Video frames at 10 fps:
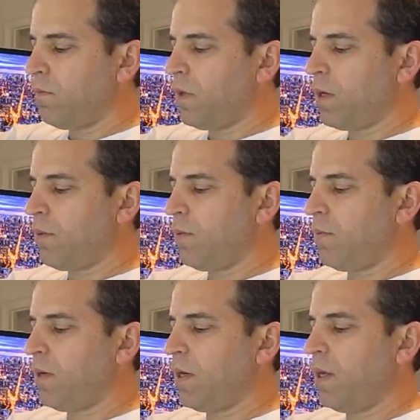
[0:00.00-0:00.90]
I could put
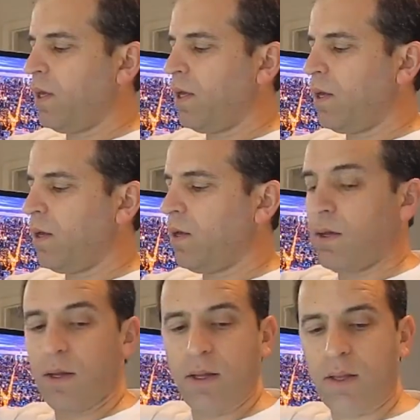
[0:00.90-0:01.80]
my key,
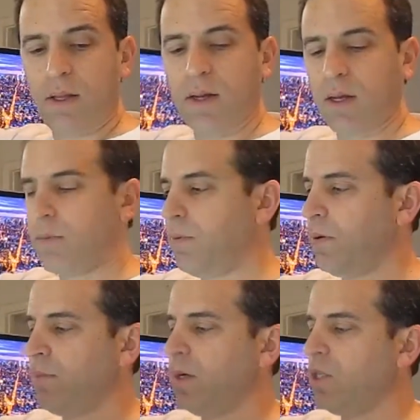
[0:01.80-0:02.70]
and then I could
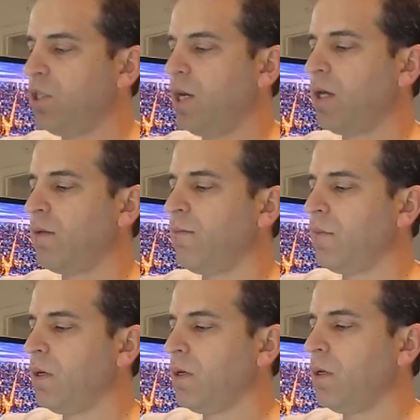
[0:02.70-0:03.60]
put my gel.
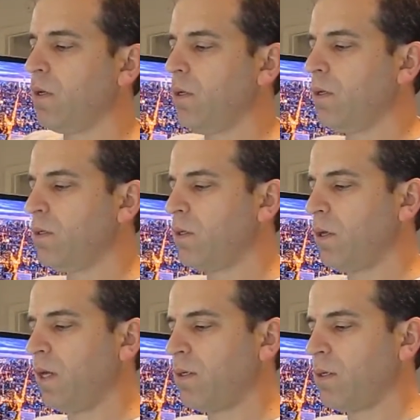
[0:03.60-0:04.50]
So
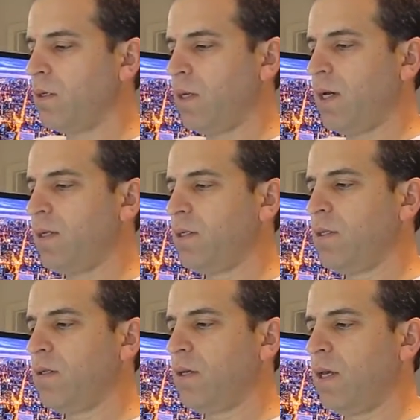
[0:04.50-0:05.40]
that's
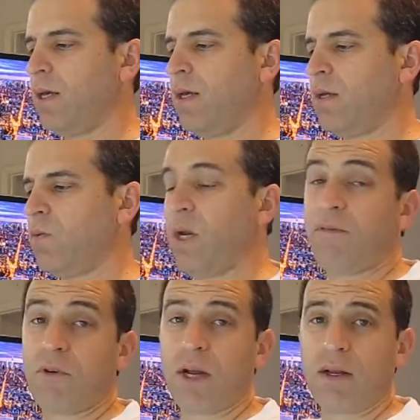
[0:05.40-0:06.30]
nice. And
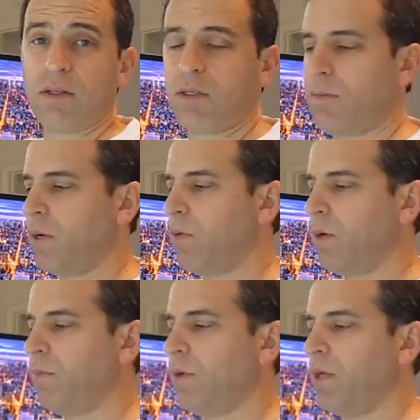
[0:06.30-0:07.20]
whatever else you might want
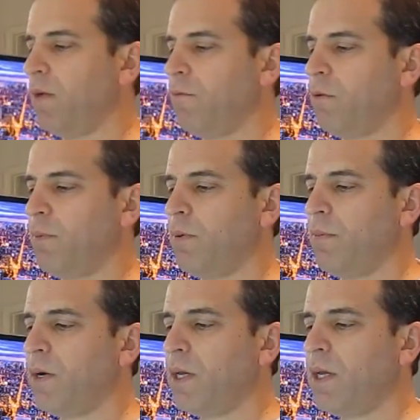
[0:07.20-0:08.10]
to put in, if you want to put
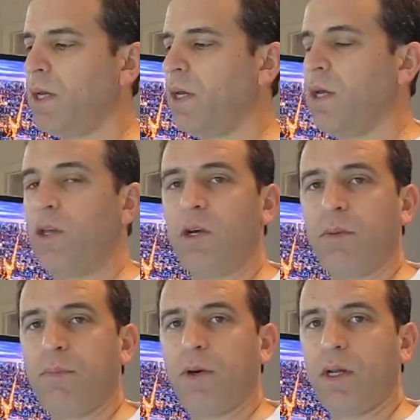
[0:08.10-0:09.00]
money, you
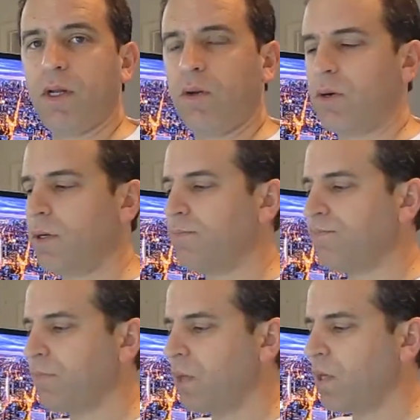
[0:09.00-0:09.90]
could put your
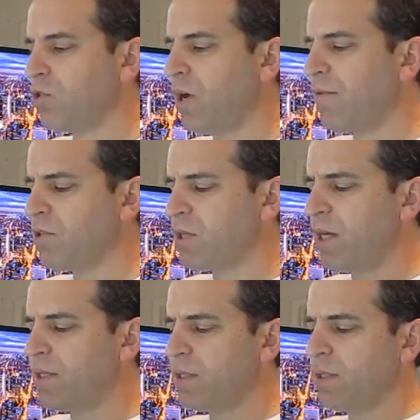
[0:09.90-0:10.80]
driver's
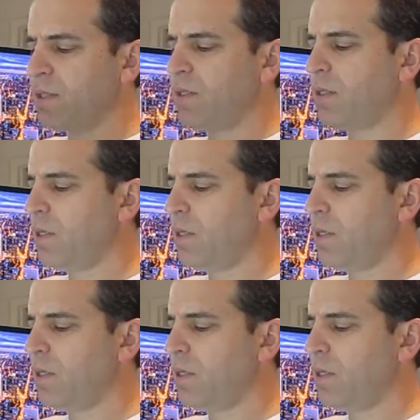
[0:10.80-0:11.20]
license.